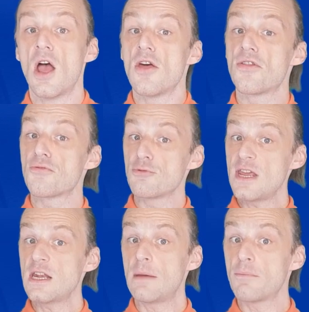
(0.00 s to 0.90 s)

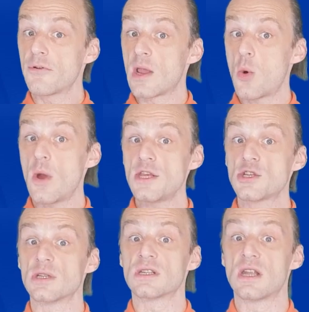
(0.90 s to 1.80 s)
Three-number
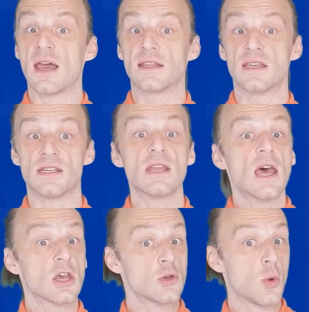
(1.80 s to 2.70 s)
equations like this
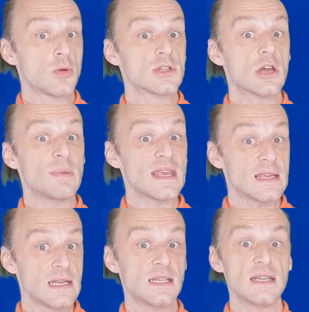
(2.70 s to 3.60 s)
can also be
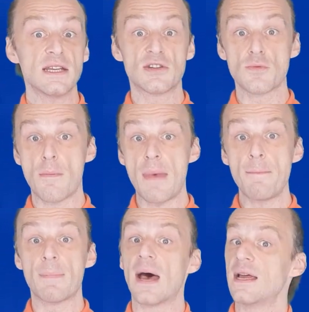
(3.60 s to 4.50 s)
easier to
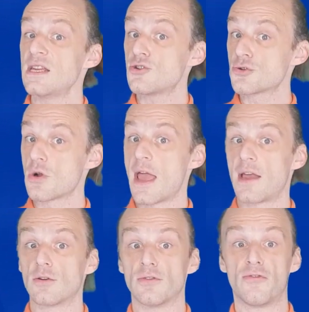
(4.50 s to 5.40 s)
remember in
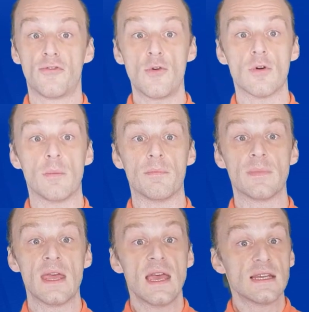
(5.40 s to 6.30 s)
triangle form.
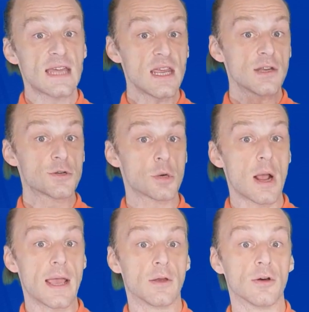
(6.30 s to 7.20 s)
Take a
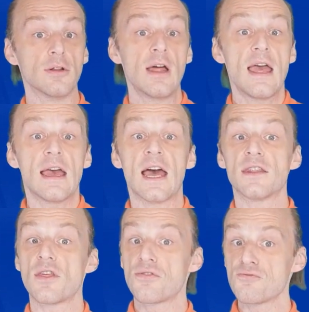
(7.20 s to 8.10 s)
triangle
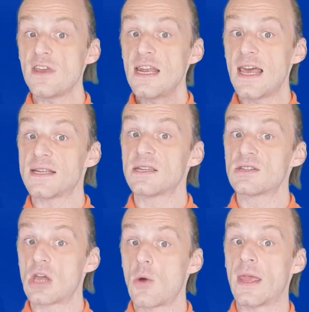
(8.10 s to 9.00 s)
and the three letters
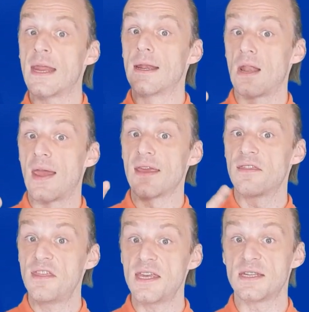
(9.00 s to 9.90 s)
go in like
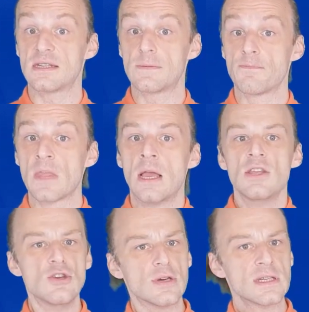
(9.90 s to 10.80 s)
this.
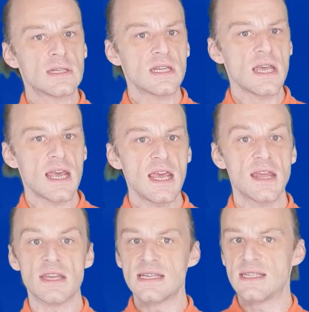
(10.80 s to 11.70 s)
You can see here
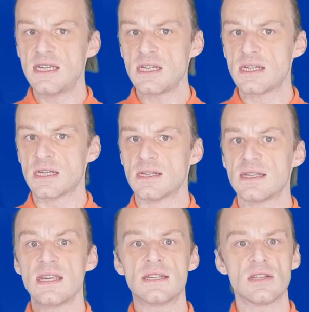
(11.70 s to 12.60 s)
that
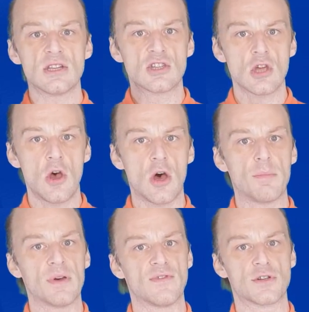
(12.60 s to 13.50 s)
distance is at the
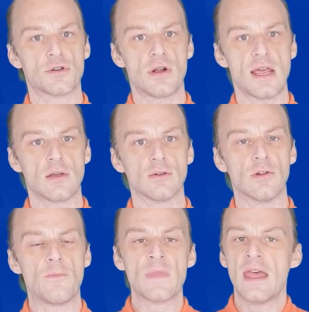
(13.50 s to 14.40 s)
top of the
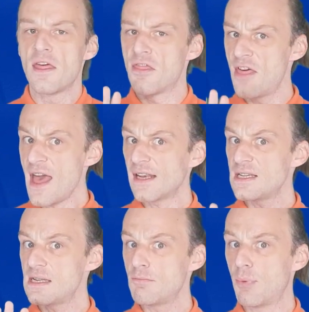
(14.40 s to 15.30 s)
triangle. That
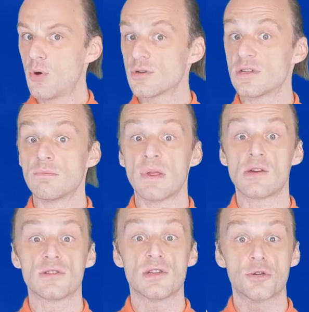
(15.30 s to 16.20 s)
is important
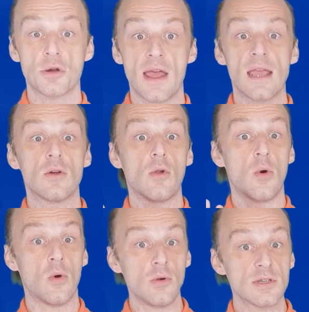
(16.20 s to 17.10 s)
because the triangle
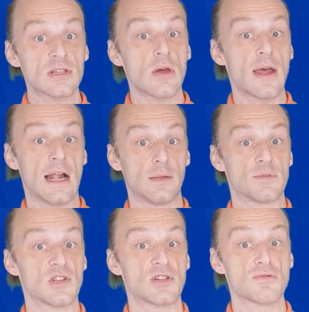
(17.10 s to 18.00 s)
also
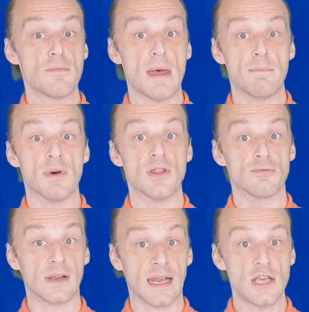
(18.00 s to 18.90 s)
helps us to remember the
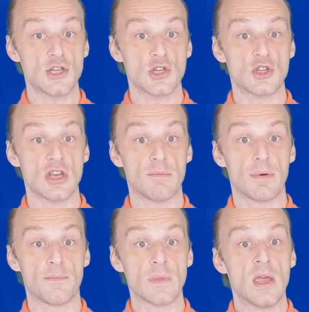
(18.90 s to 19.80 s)
relationship.
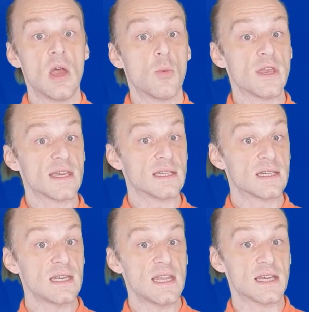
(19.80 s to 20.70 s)
We can
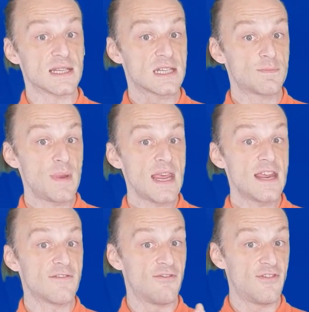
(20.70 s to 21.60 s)
see that
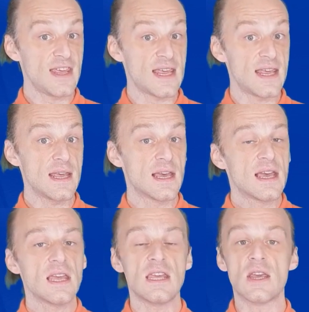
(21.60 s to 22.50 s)
speed v
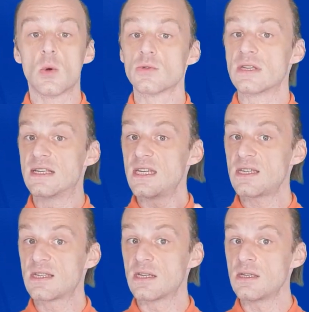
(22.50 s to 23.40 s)
equals
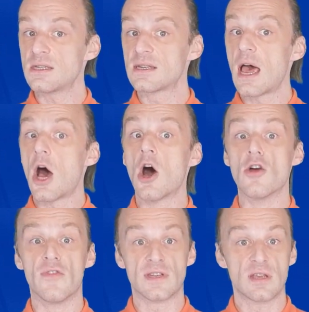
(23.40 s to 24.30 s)
distance
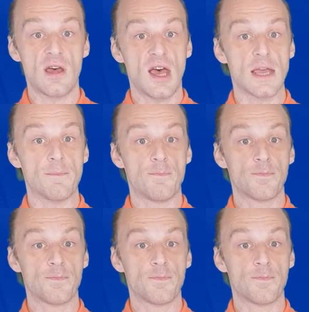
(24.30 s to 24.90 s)
over time.